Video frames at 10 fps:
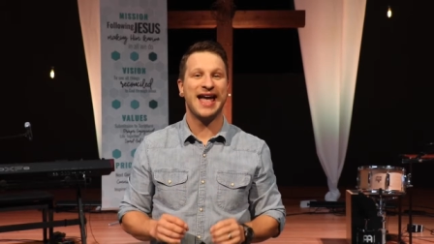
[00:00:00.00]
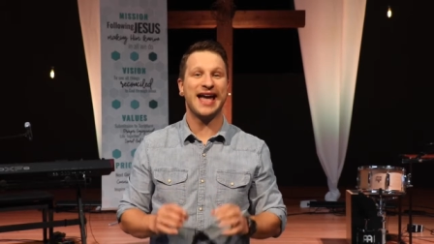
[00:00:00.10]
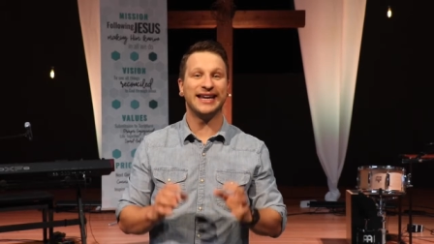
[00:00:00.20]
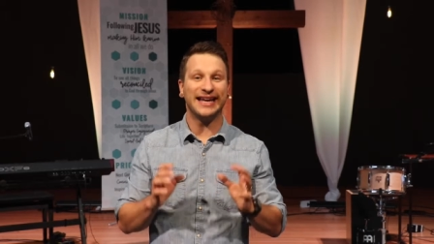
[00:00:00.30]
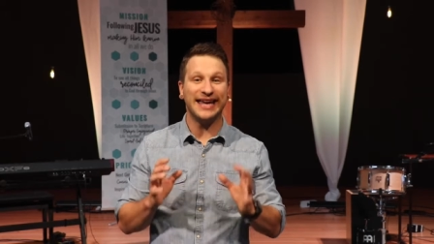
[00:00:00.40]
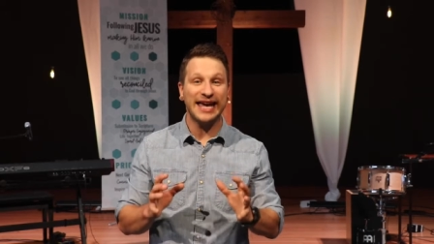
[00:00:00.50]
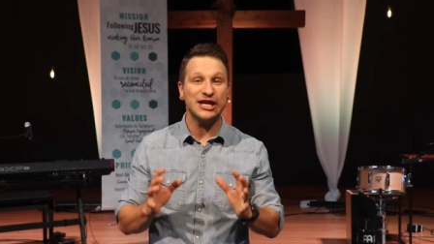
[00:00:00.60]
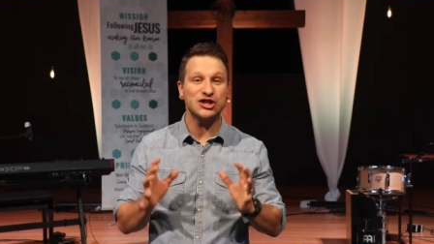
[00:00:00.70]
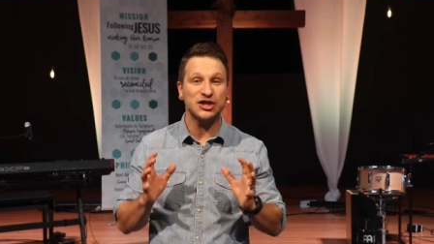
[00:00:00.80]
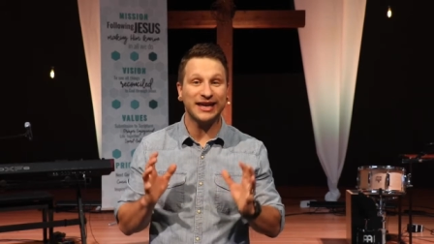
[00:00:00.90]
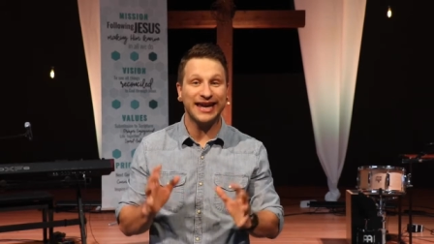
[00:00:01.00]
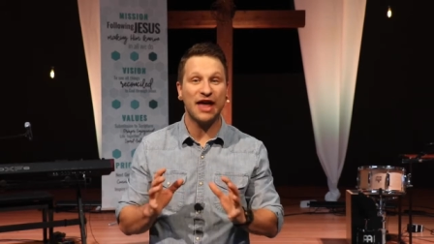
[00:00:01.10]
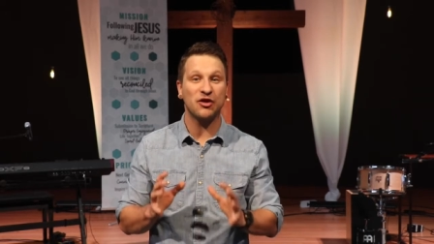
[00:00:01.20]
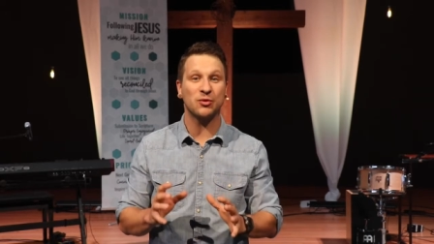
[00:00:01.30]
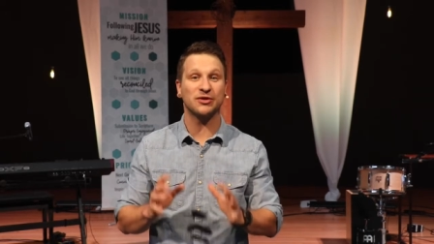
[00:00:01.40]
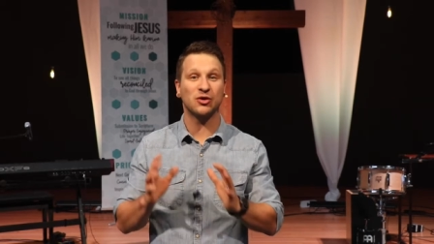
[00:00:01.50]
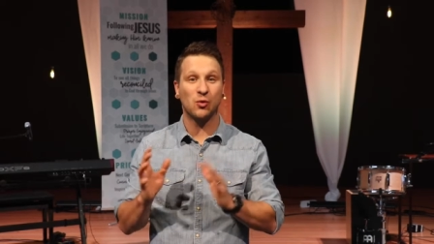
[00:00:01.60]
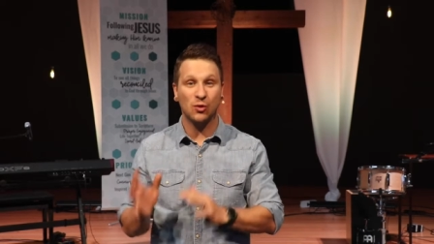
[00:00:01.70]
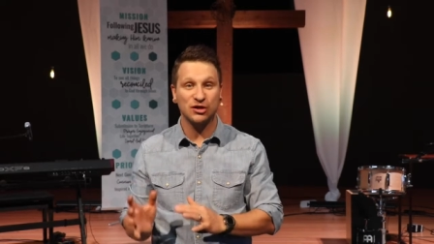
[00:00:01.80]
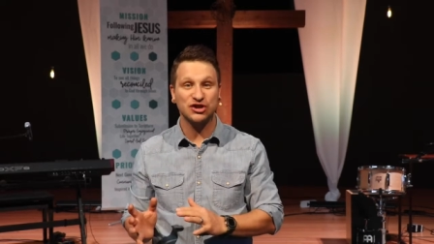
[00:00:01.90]
and engage together with the
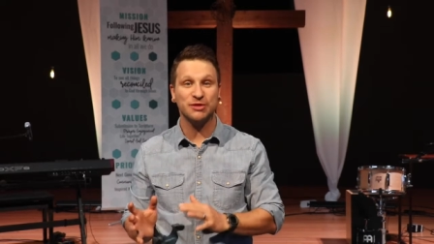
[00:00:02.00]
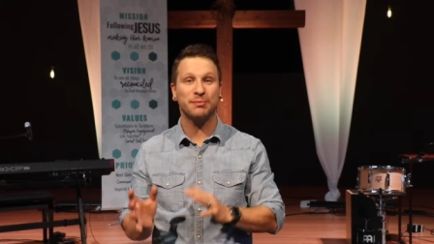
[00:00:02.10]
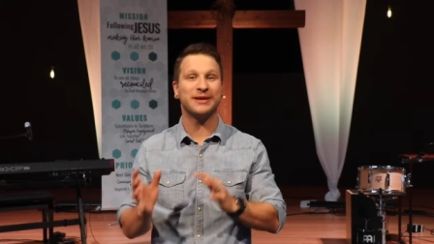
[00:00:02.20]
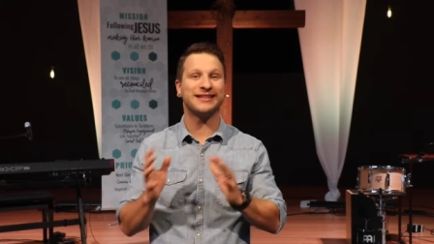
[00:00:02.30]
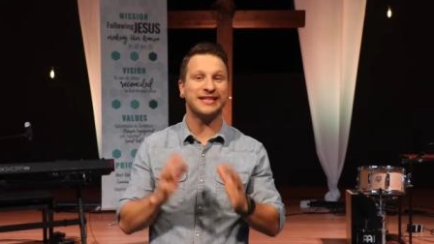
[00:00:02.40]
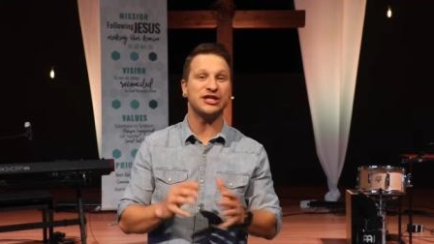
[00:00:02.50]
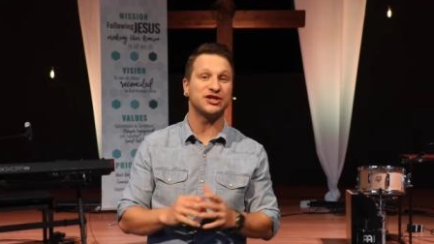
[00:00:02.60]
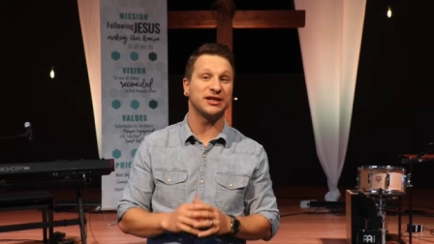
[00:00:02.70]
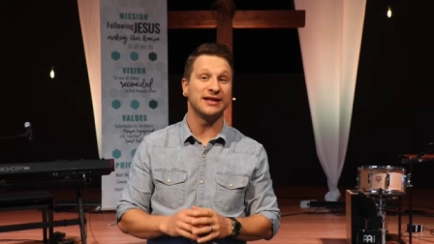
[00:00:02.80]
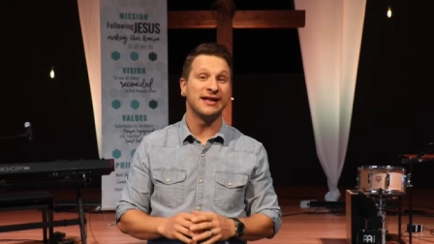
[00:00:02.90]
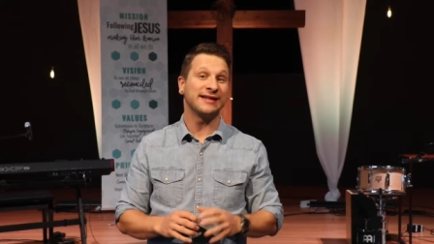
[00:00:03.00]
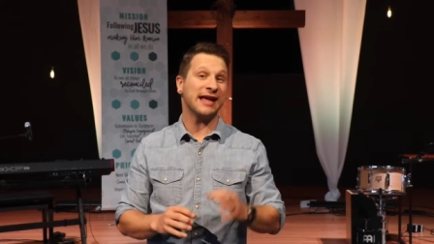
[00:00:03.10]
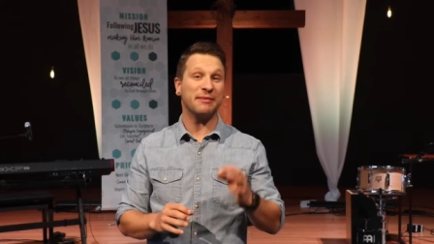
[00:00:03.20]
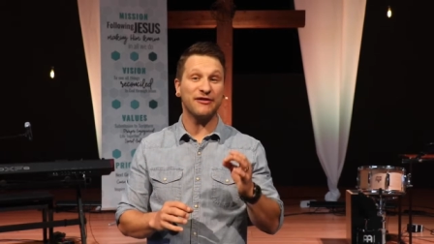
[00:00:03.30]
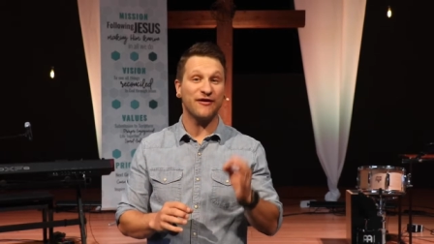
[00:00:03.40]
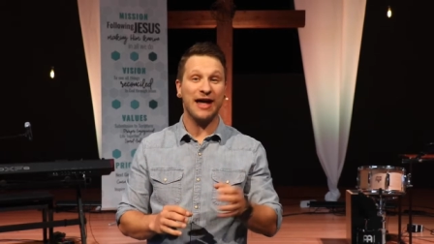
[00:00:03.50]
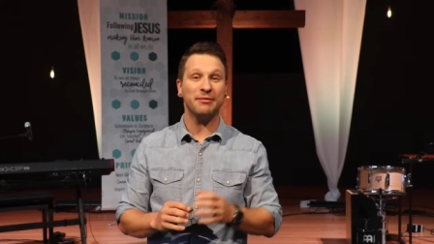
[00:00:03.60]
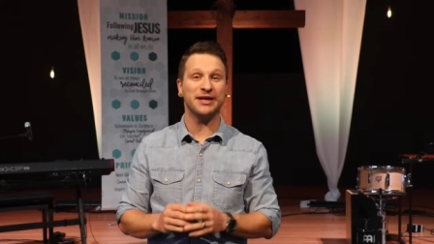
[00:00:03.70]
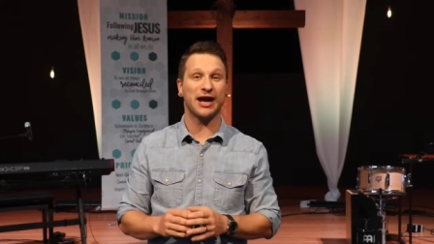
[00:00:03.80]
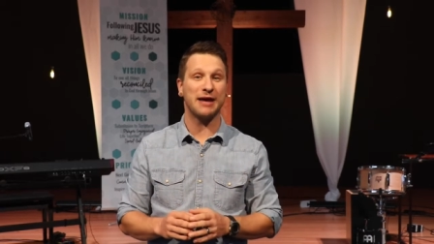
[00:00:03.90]
worship and teaching that my
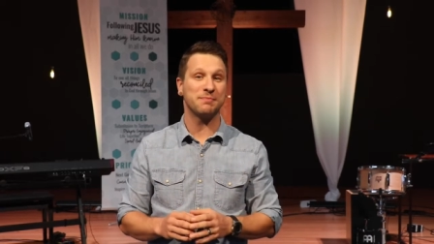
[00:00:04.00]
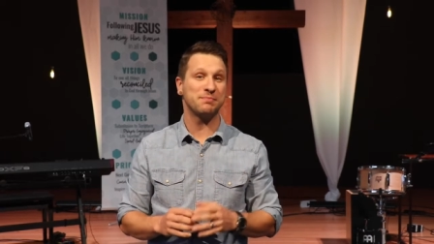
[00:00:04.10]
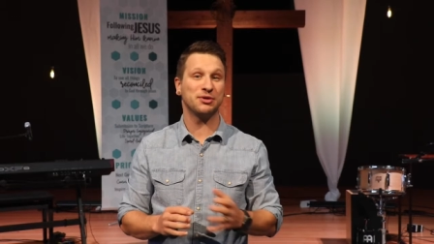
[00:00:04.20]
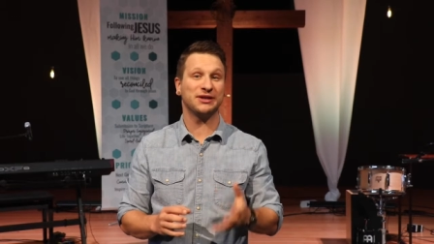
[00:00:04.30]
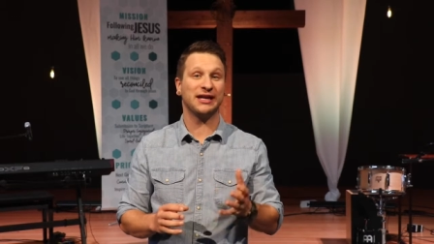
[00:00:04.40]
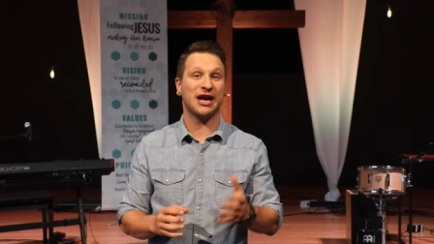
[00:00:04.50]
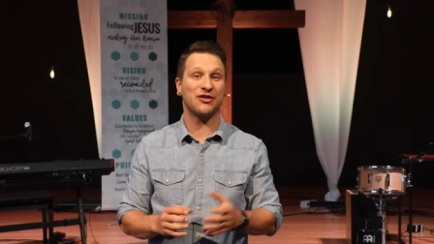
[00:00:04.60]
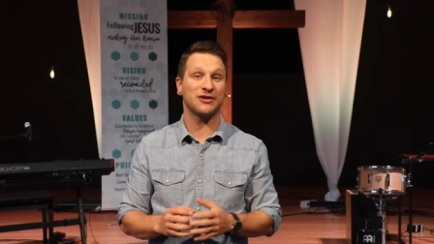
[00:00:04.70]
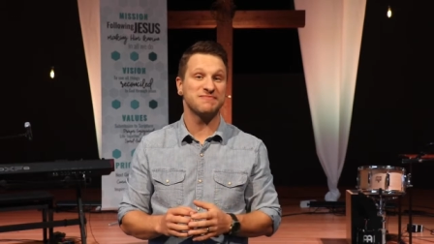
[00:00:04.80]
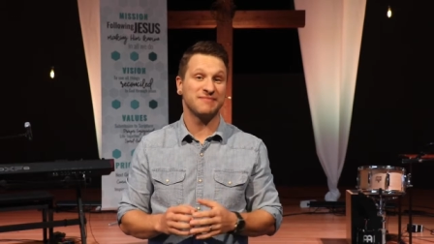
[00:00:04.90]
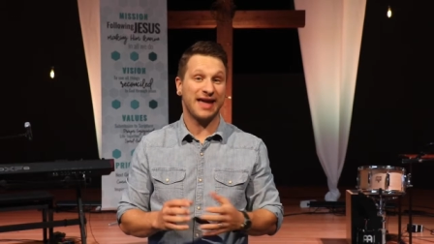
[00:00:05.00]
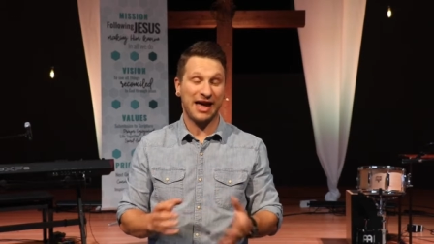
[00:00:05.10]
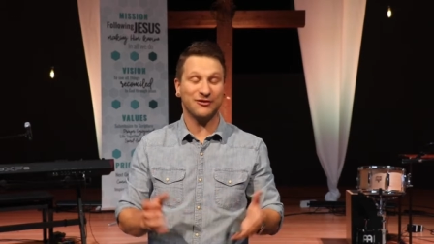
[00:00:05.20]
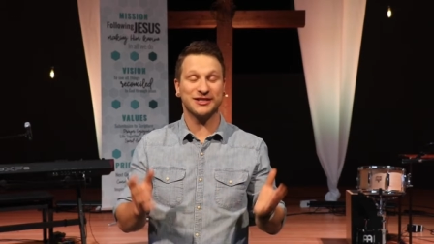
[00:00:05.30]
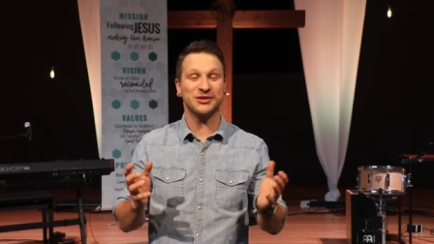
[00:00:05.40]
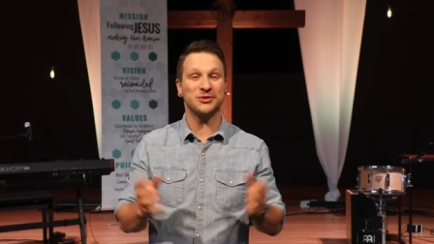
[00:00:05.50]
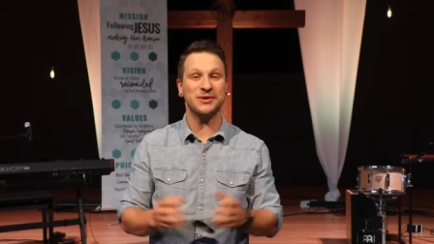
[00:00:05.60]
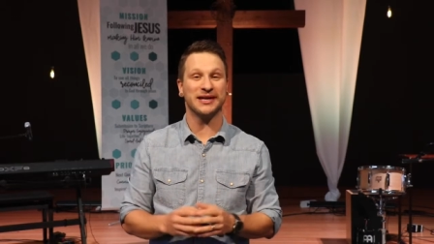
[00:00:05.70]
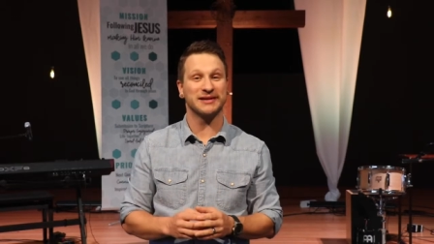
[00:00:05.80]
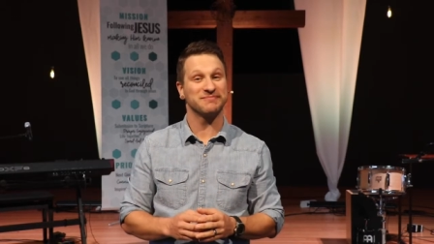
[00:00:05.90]
family and I put together every single
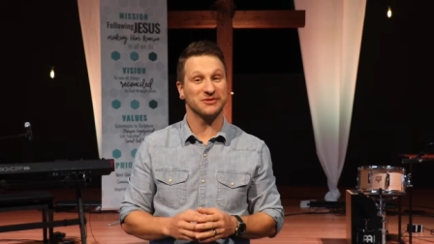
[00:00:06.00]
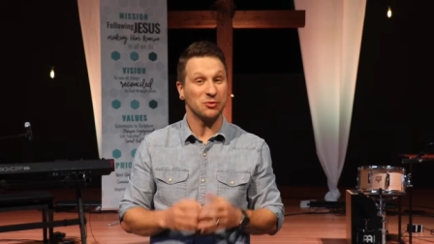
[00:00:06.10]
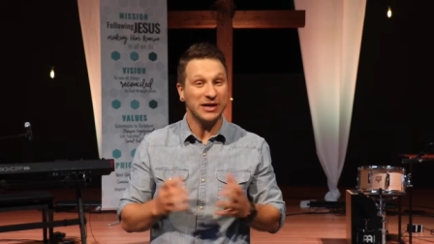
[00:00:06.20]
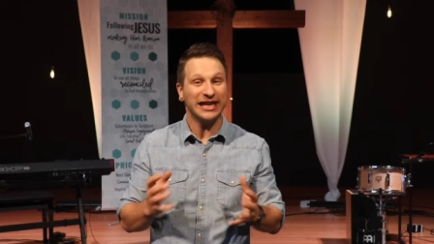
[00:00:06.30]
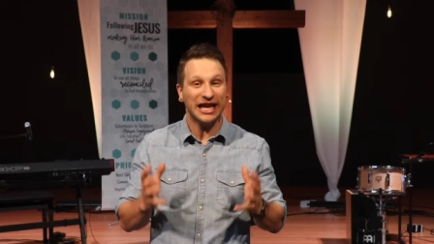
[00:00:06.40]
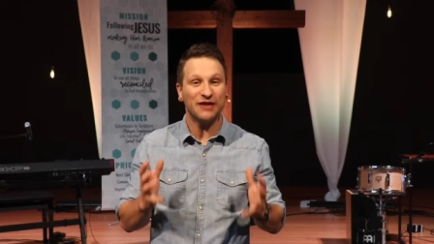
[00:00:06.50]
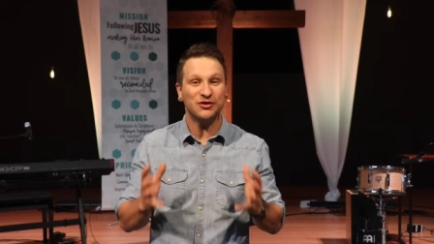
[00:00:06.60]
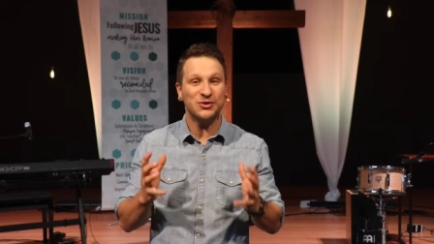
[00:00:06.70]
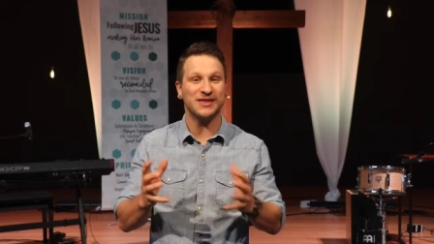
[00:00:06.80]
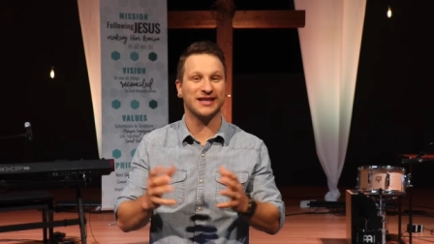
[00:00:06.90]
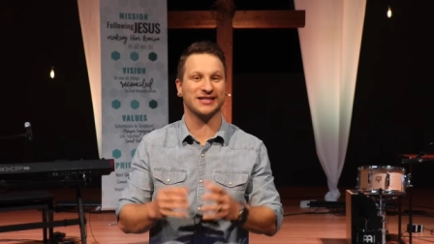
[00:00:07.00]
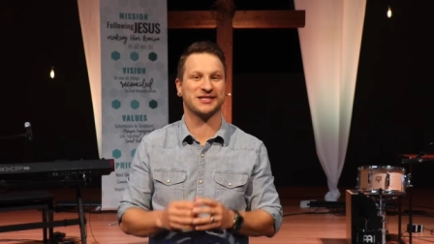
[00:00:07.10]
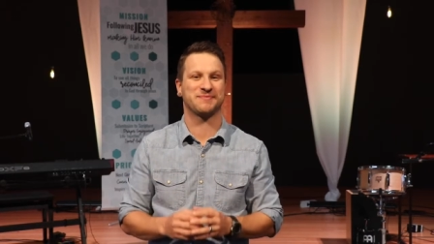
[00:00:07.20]
week. We love doing this.